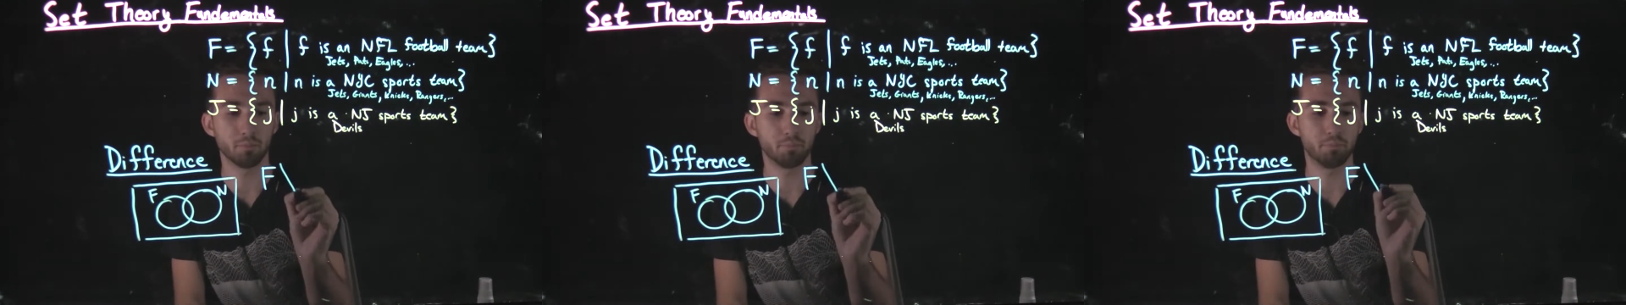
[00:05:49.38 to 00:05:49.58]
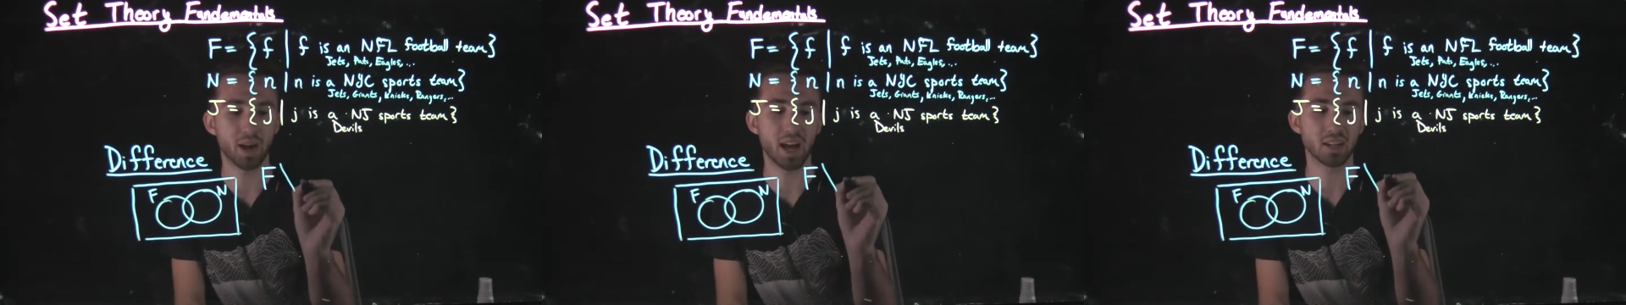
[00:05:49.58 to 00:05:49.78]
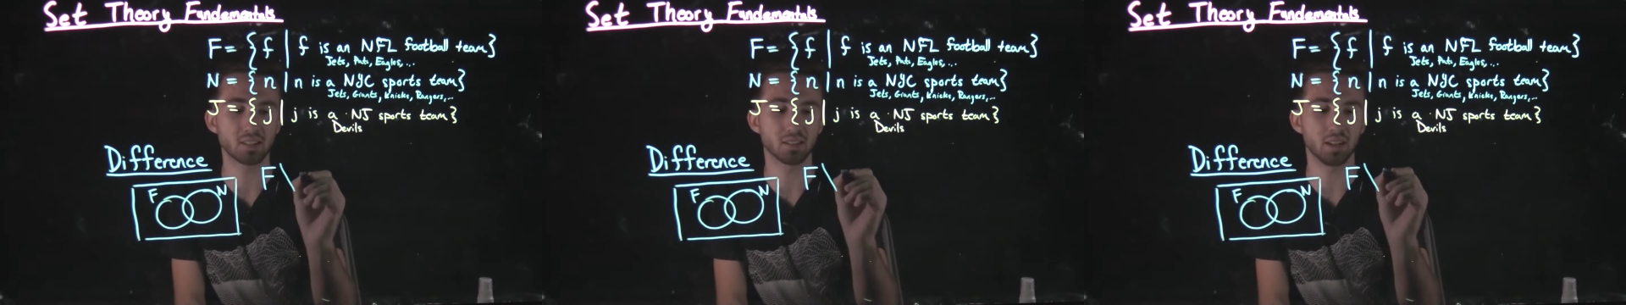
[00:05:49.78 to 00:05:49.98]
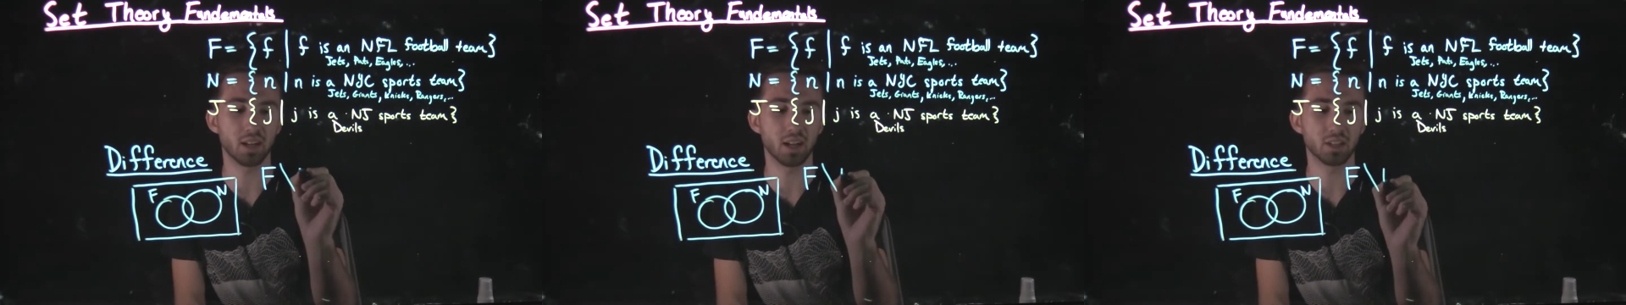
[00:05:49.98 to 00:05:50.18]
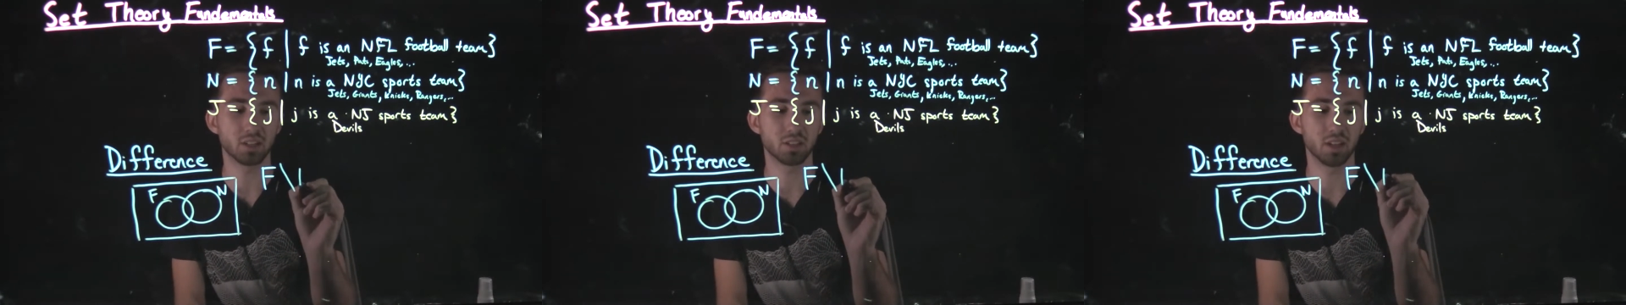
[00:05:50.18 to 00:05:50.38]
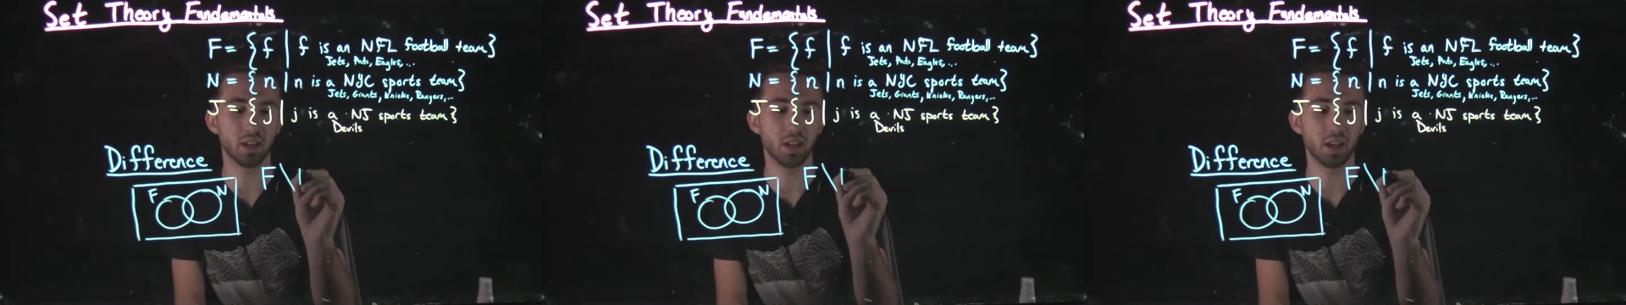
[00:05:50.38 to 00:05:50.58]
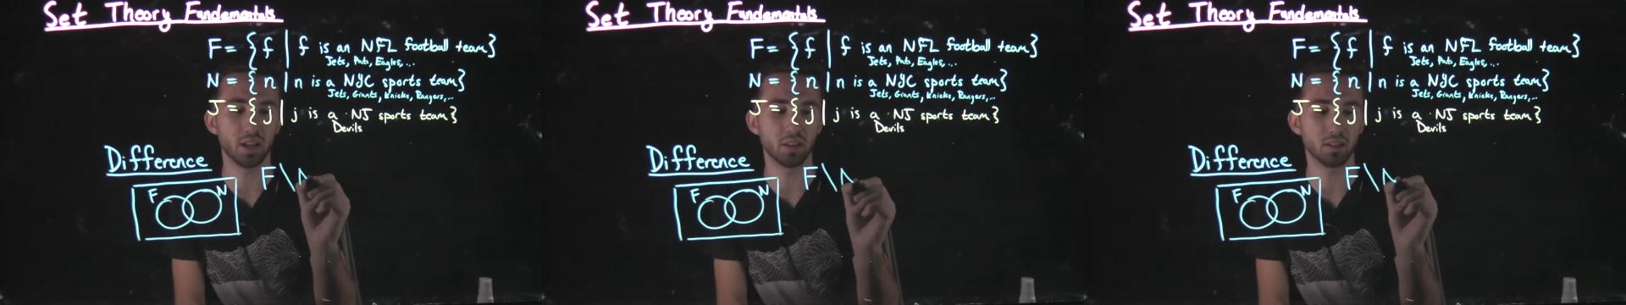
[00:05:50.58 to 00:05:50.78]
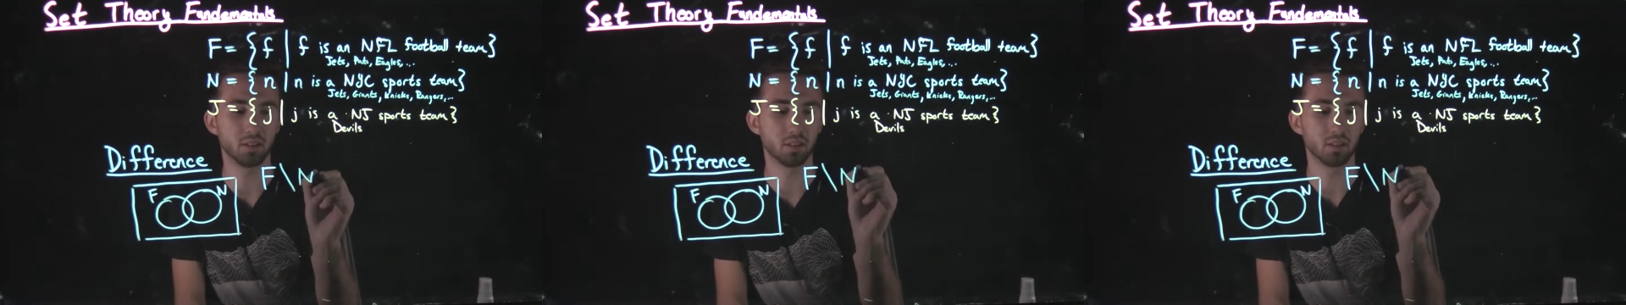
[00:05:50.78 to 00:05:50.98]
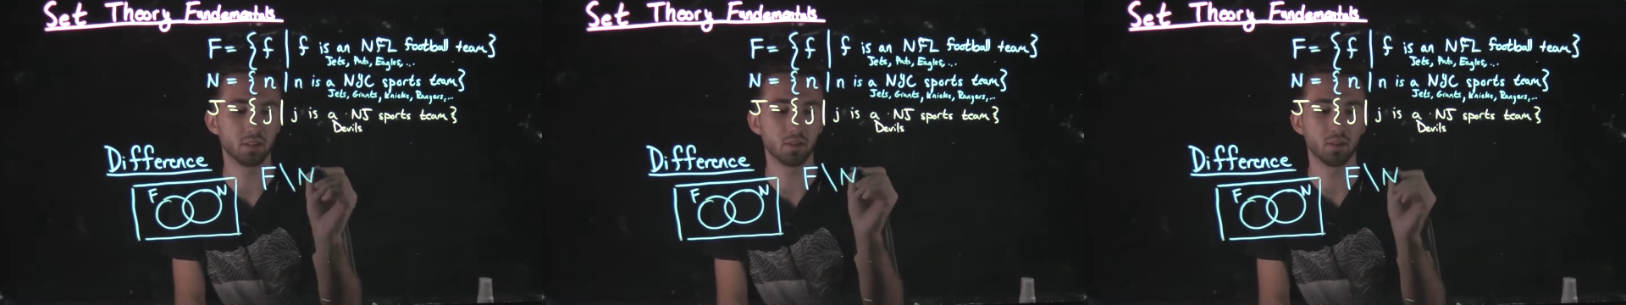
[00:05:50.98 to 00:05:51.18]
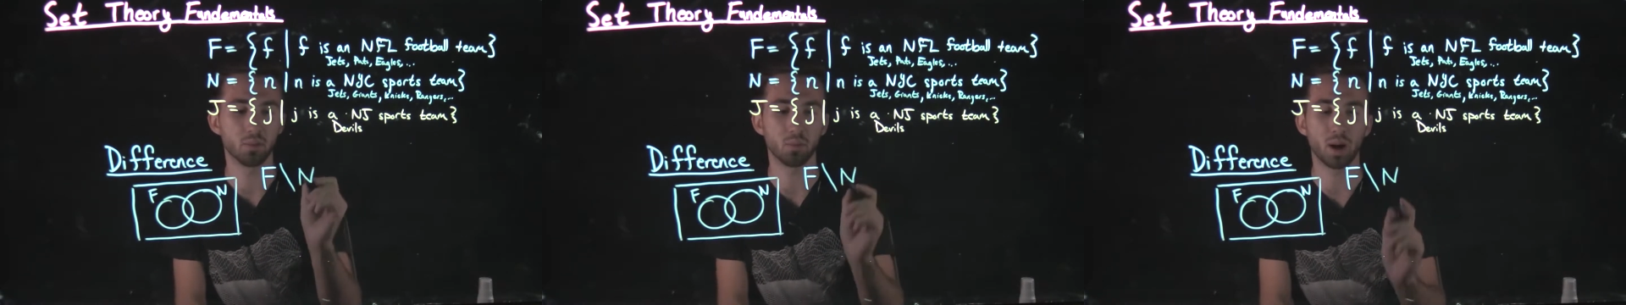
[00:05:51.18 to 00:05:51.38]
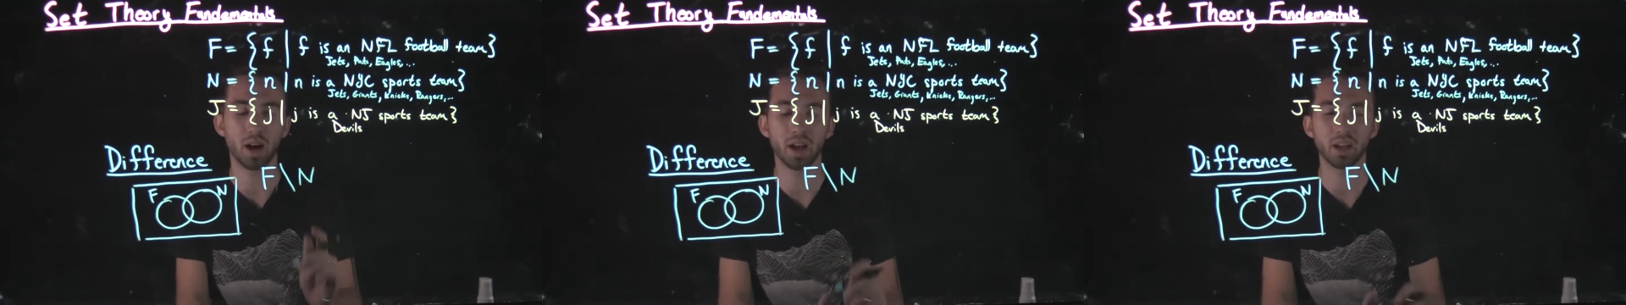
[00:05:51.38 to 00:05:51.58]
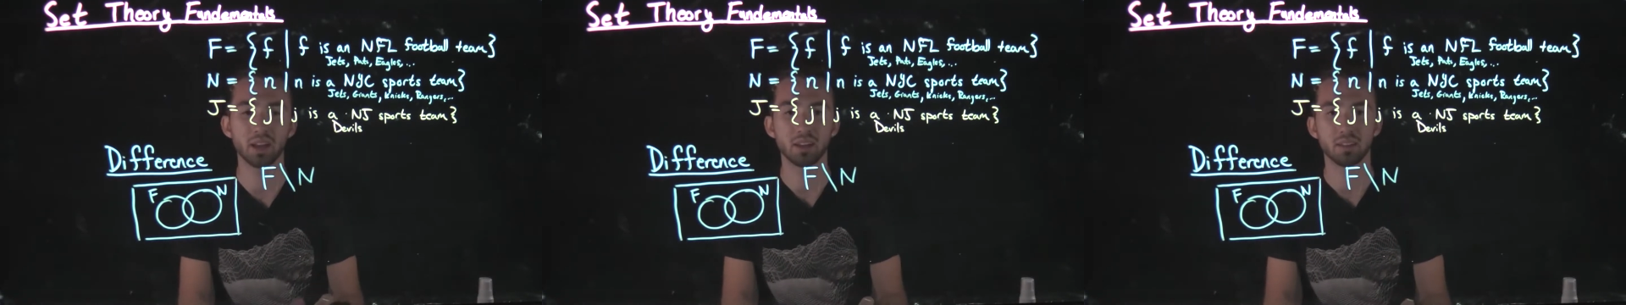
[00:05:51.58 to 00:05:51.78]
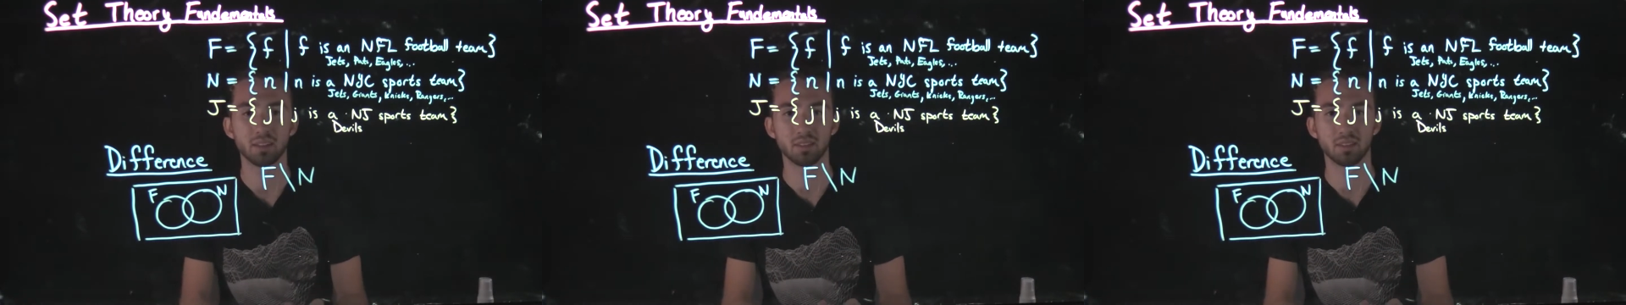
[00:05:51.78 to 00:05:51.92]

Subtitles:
backslash N. Why?